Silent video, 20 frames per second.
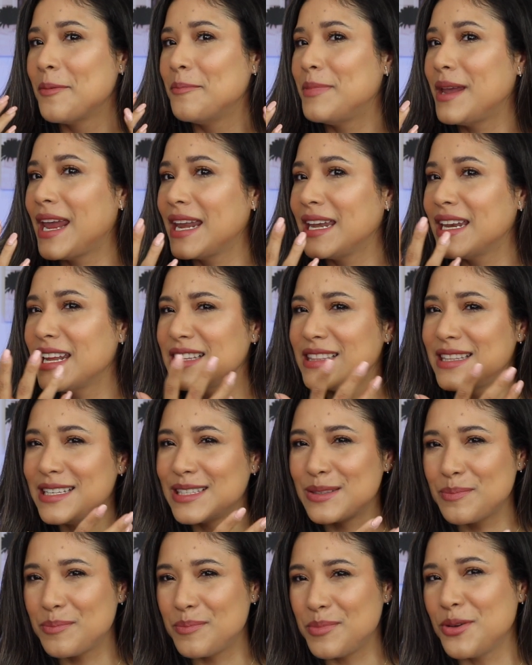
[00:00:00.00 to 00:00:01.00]
being
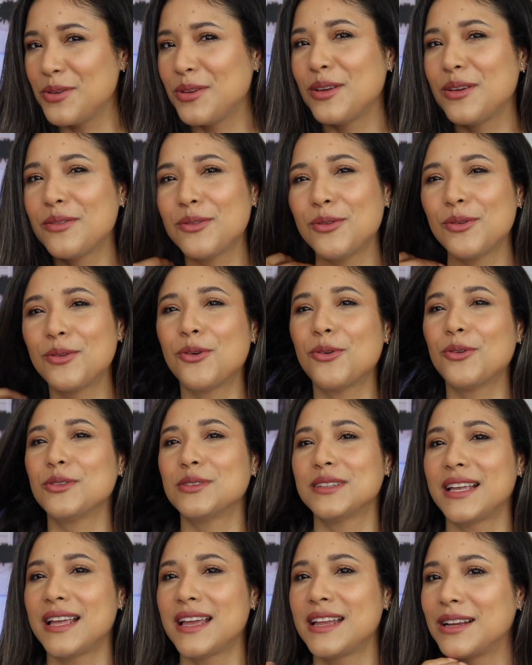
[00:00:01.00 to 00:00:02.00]
this beautiful
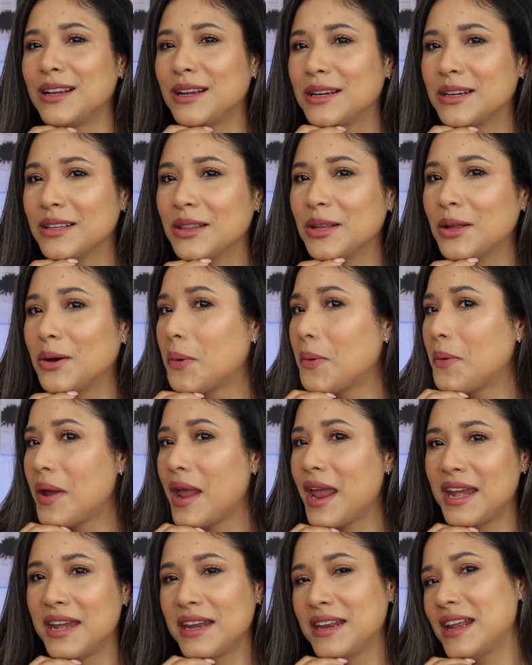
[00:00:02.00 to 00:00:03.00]
golden glow,
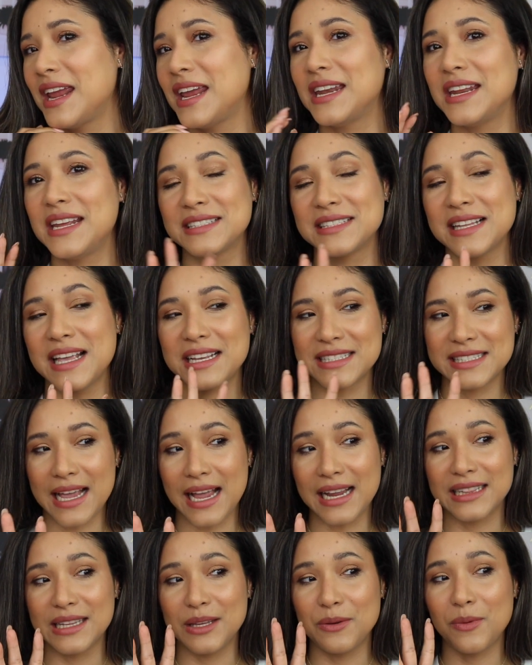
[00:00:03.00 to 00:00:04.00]
and it is
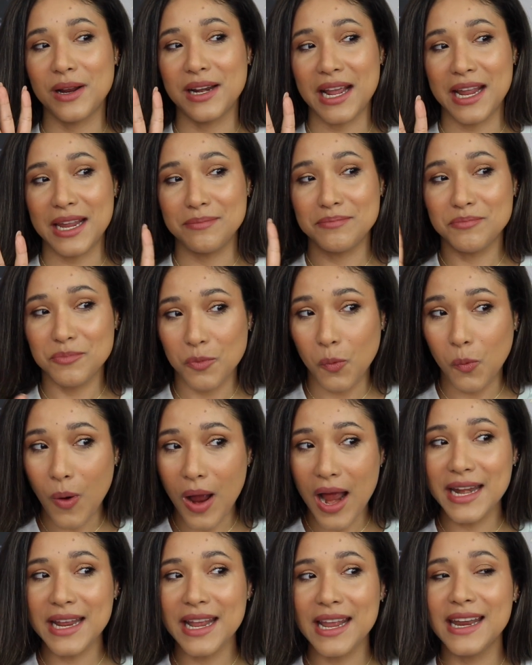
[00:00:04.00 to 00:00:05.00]
exactly what I
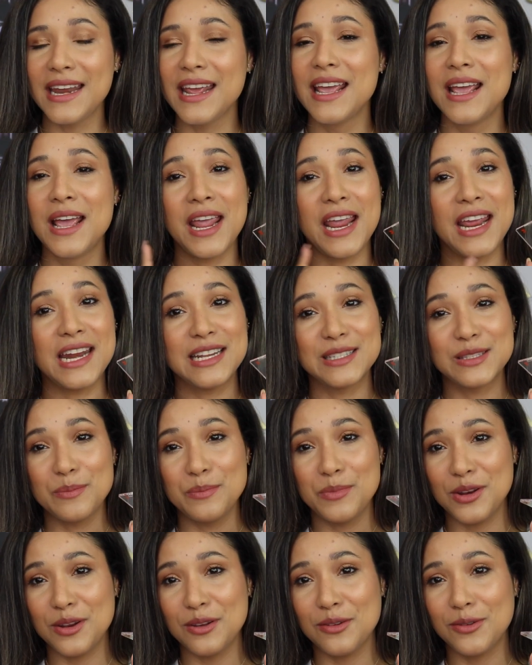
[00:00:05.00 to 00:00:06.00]
wanted. It is
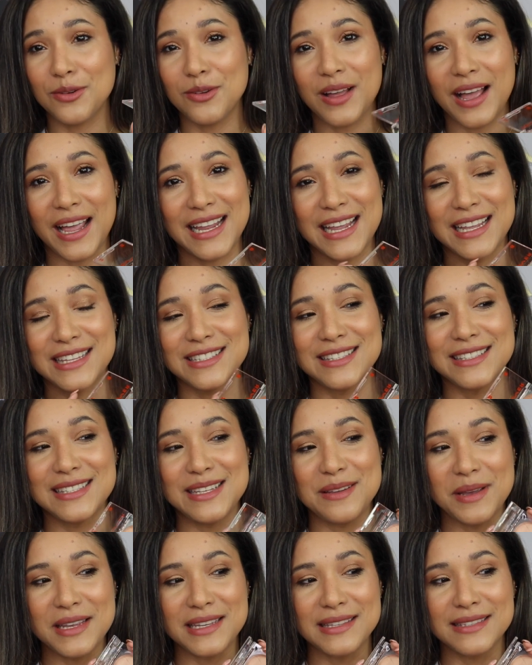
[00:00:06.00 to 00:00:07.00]
beautiful. I can just
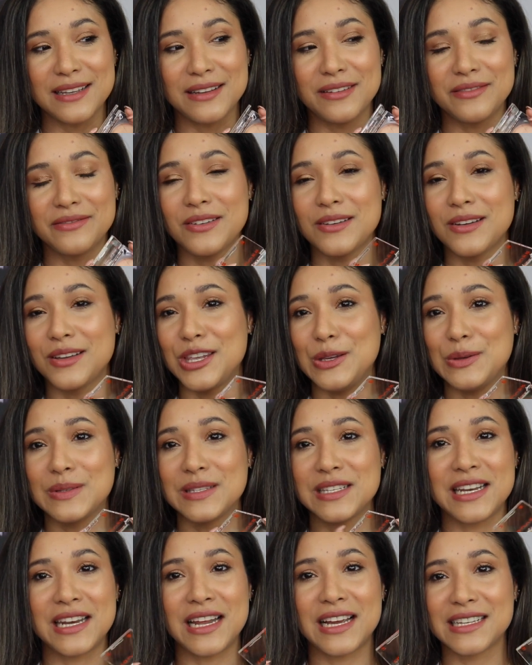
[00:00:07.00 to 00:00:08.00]
see myself
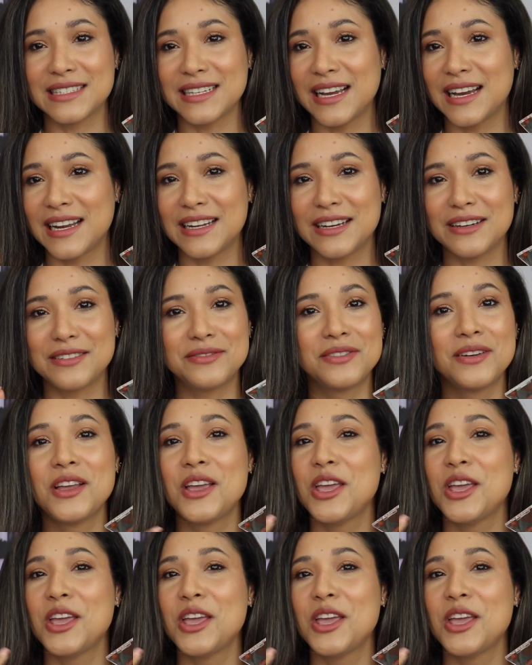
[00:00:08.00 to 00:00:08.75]
using a ton of,